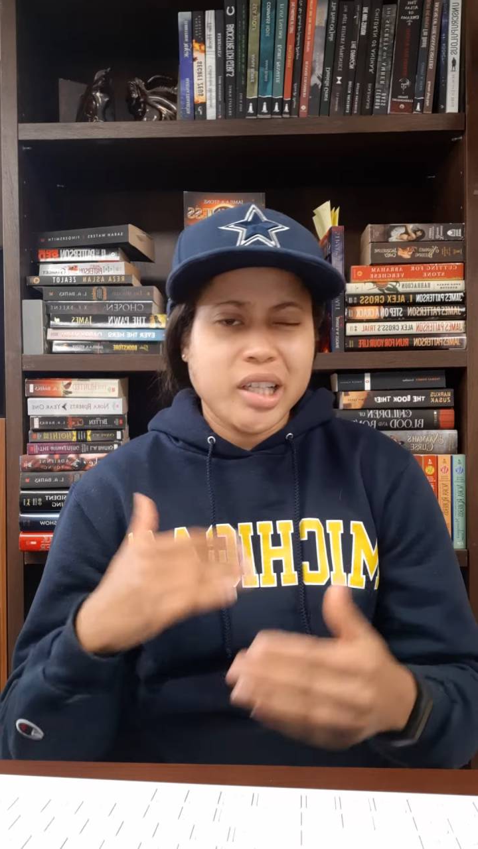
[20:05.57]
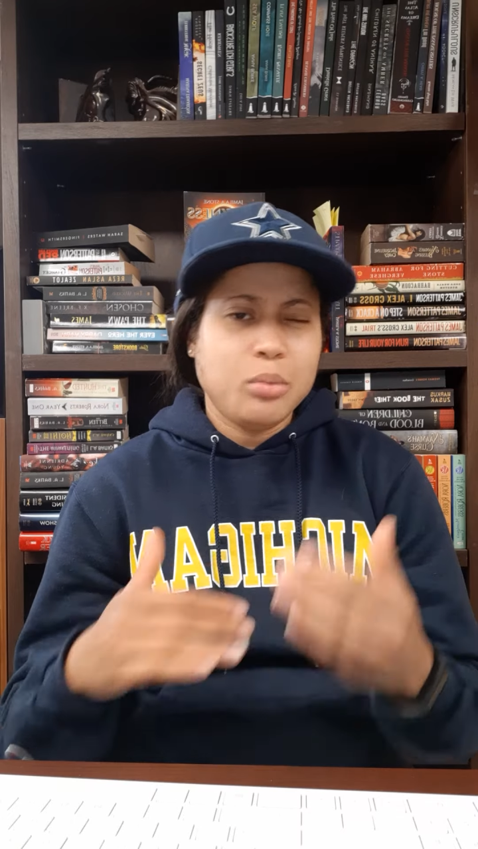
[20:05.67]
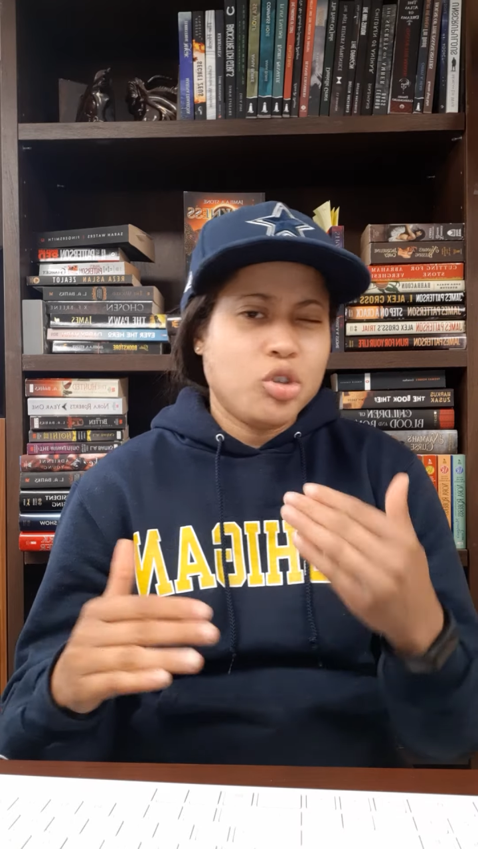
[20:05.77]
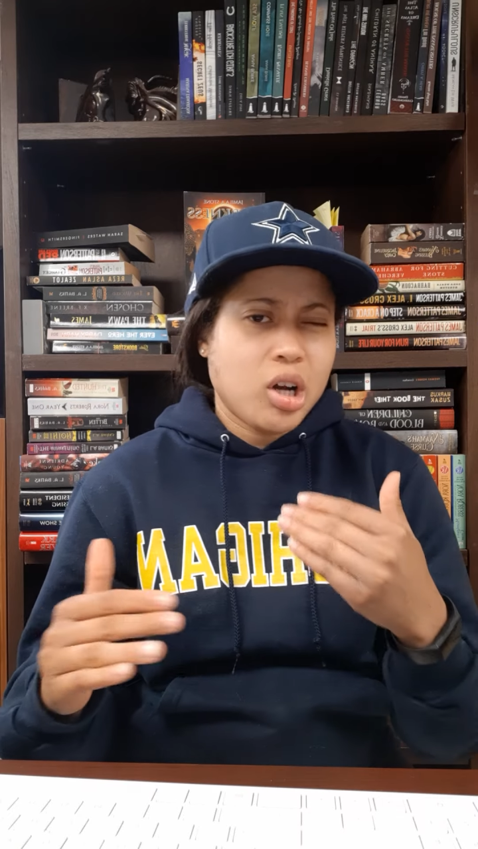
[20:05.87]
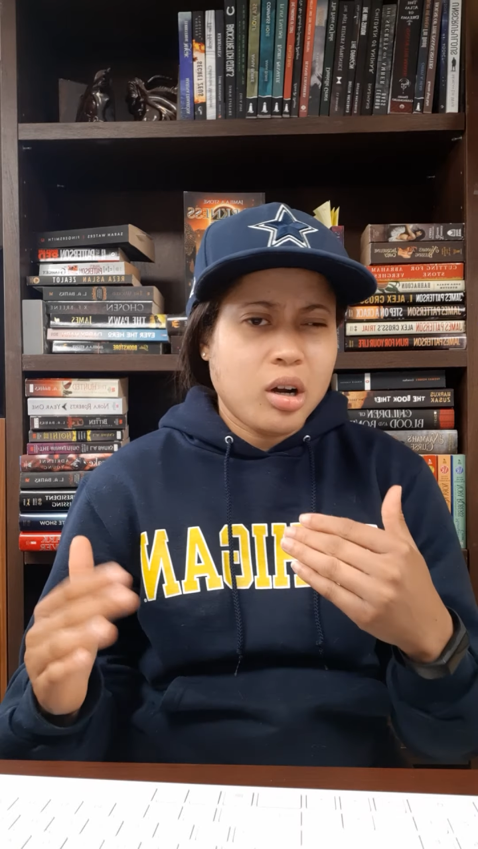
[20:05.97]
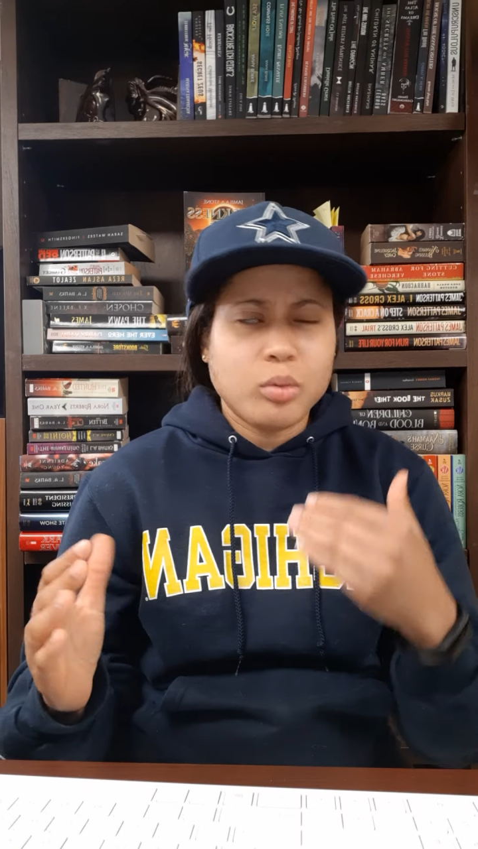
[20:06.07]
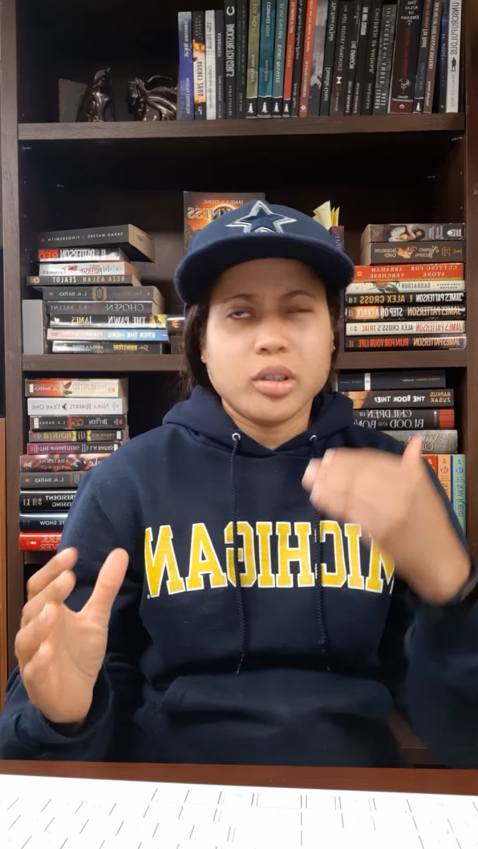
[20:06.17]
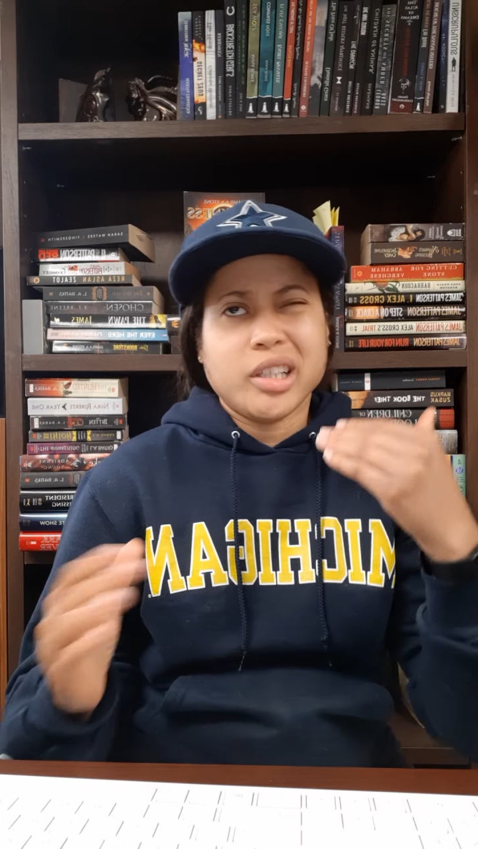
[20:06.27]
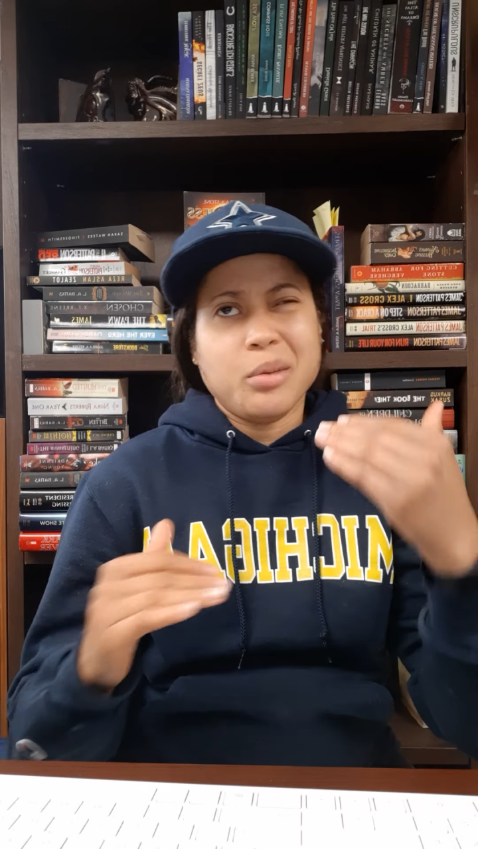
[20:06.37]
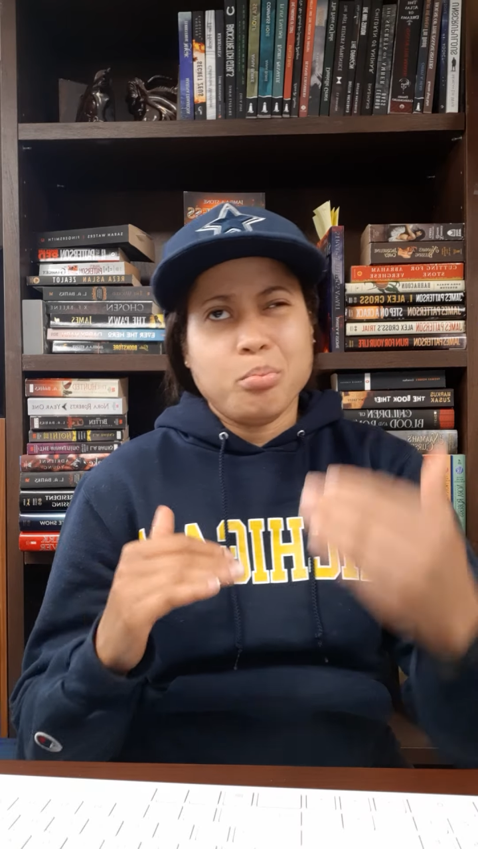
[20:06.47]
same genre,
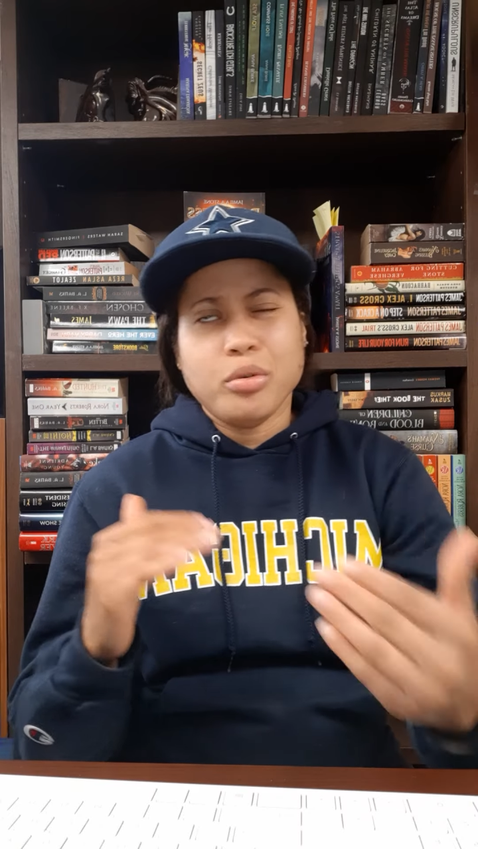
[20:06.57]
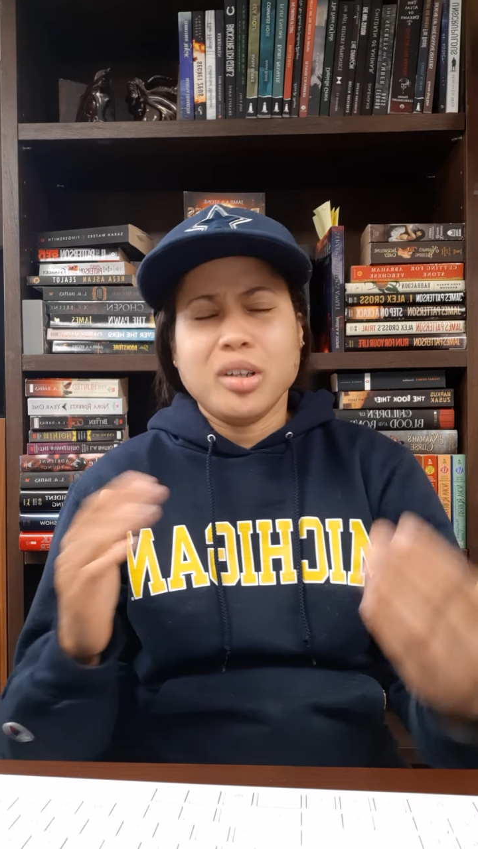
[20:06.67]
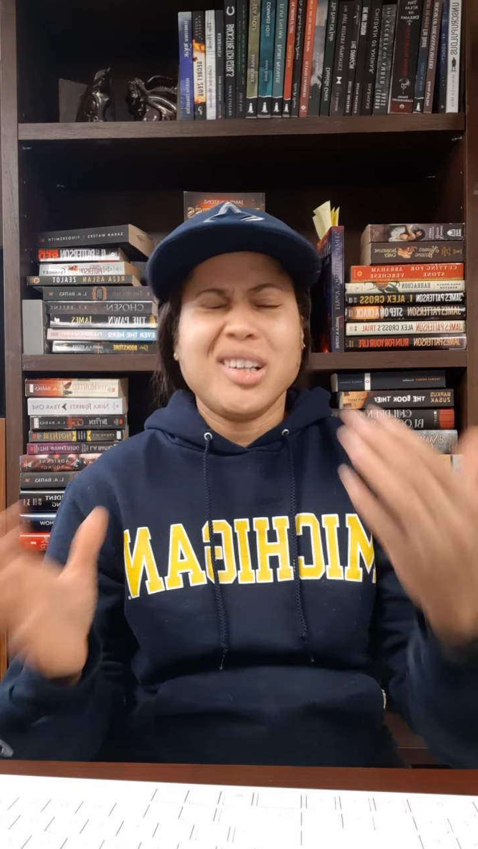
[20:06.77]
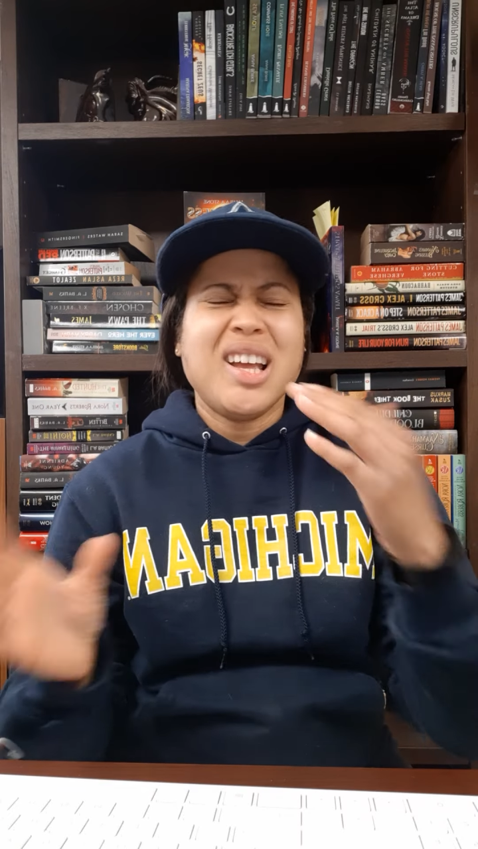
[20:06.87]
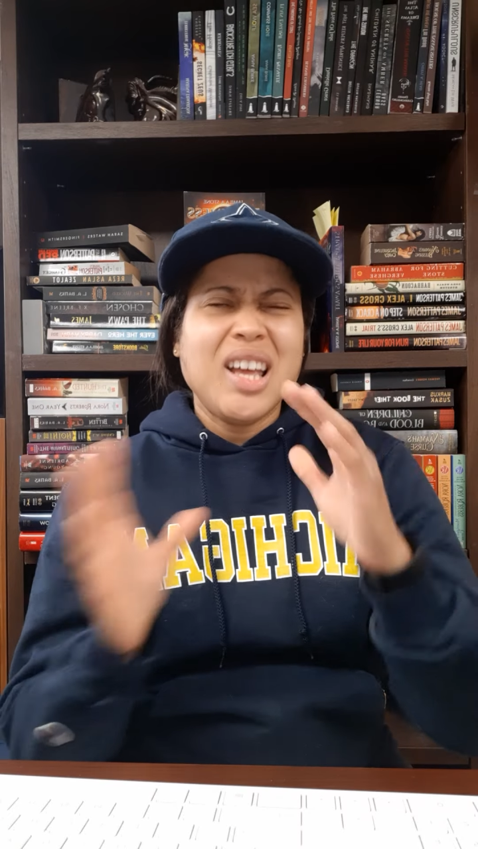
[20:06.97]
same book,